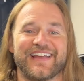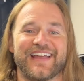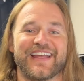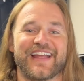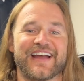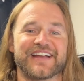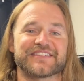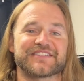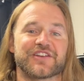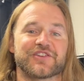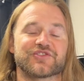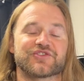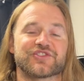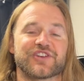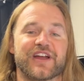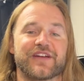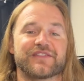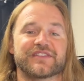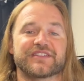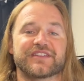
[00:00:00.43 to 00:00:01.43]
Hey guys, Coach
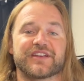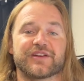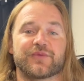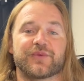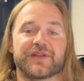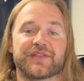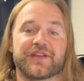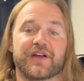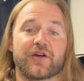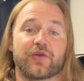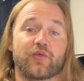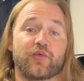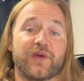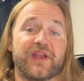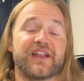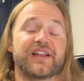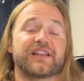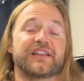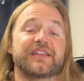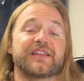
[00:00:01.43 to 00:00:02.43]
Travis here with our
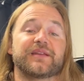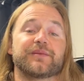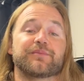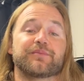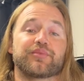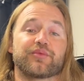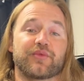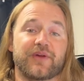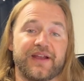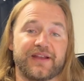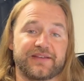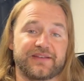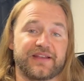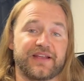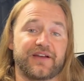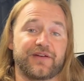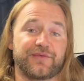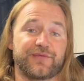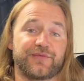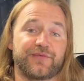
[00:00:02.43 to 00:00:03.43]
weekly
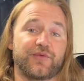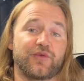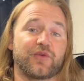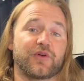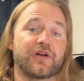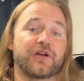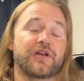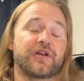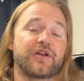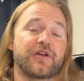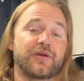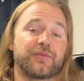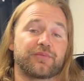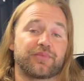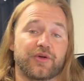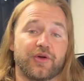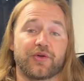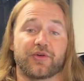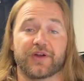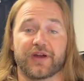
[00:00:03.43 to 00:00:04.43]
breakdown for
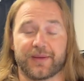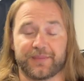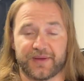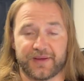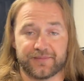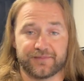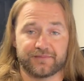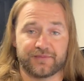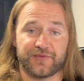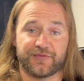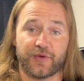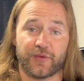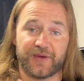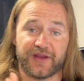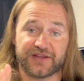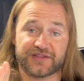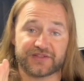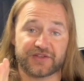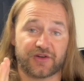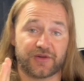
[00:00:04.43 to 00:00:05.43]
programming. Before
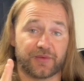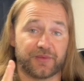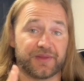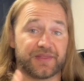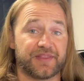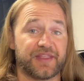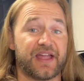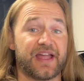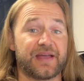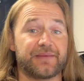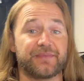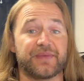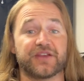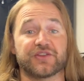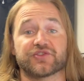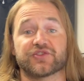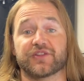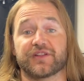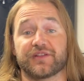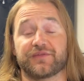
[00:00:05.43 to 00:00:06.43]
we get started with that,
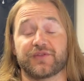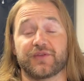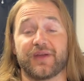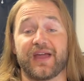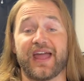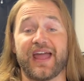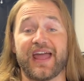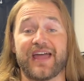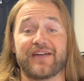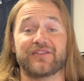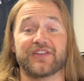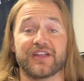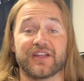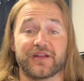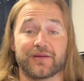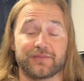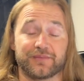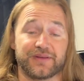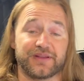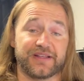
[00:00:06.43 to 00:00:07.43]
make sure that if you haven't
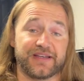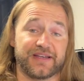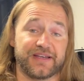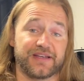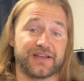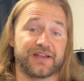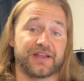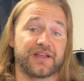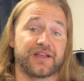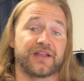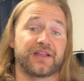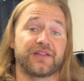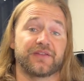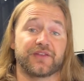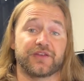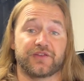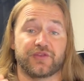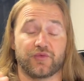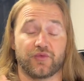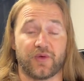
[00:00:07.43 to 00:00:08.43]
completed
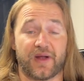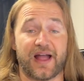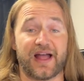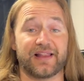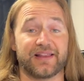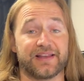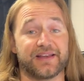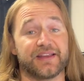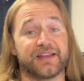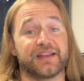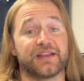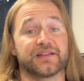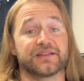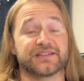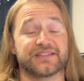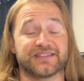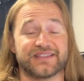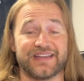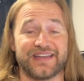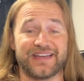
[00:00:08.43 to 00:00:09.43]
the duality
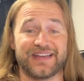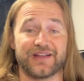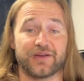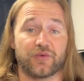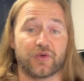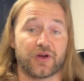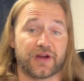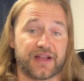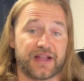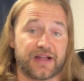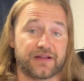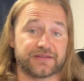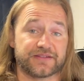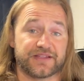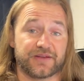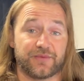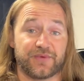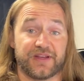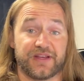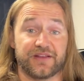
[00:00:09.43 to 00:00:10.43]
seating workouts
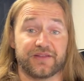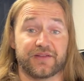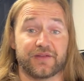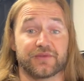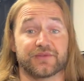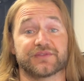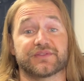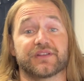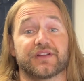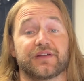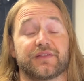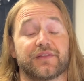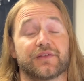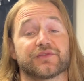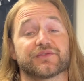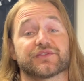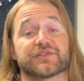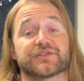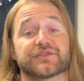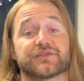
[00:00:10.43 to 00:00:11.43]
that we get those done,
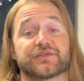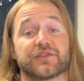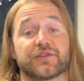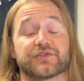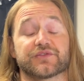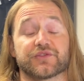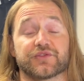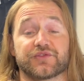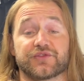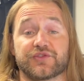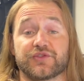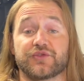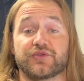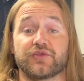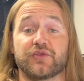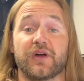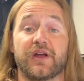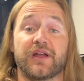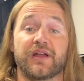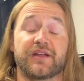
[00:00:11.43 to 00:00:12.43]
those are
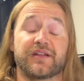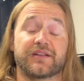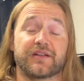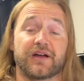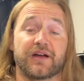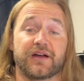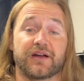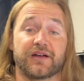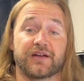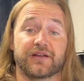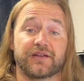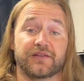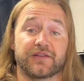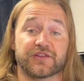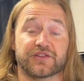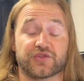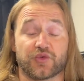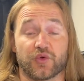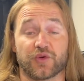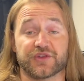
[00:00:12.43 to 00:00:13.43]
due.
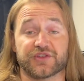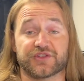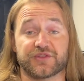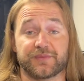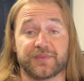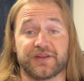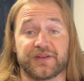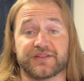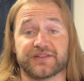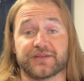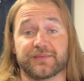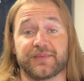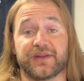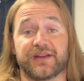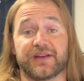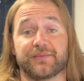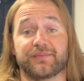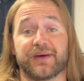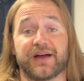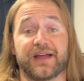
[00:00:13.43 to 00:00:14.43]
The scores should be
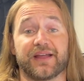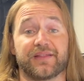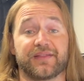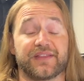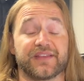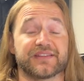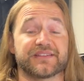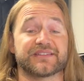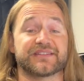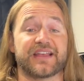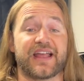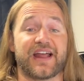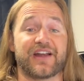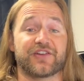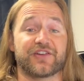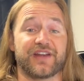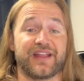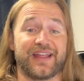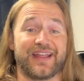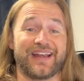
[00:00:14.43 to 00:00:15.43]
submitted by this
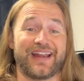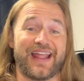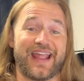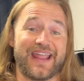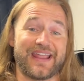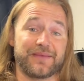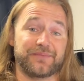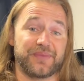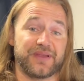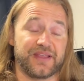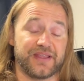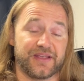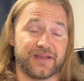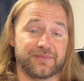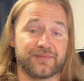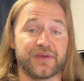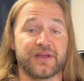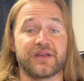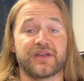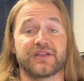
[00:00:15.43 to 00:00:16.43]
Saturday at 8
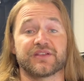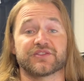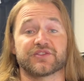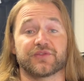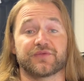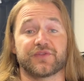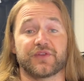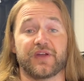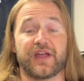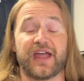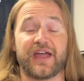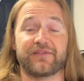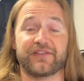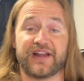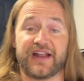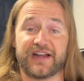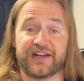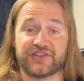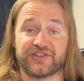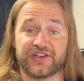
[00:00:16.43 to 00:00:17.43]
p.m. So if you
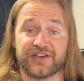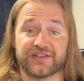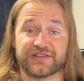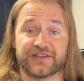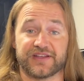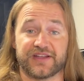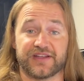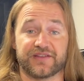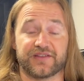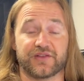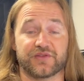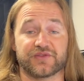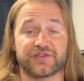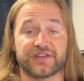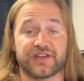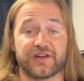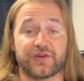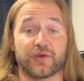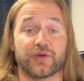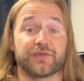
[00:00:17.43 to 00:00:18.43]
haven't had a chance to get those
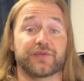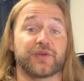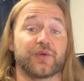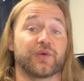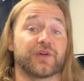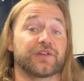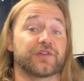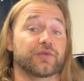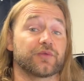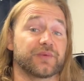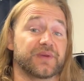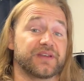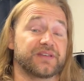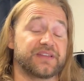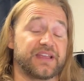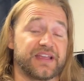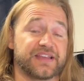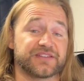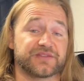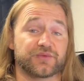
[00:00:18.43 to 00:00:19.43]
yet, or if you want to
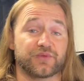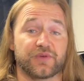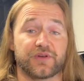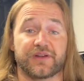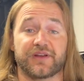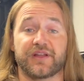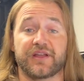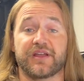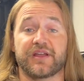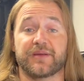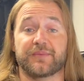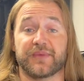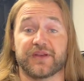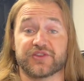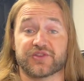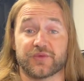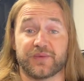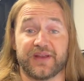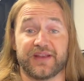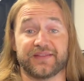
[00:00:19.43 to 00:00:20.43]
retest one, make
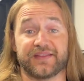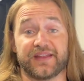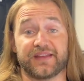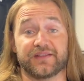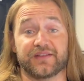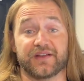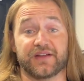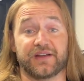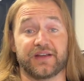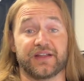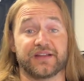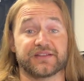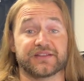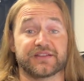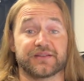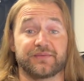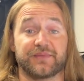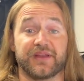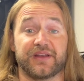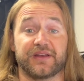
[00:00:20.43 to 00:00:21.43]
sure we get that done and
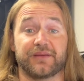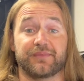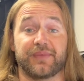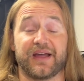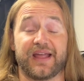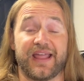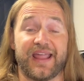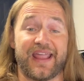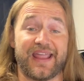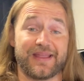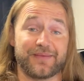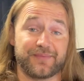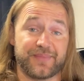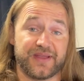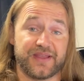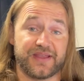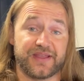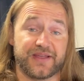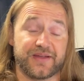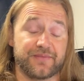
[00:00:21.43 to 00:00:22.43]
submitted by 8
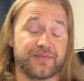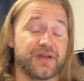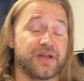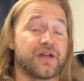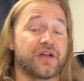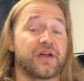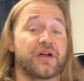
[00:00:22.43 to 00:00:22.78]
p.m.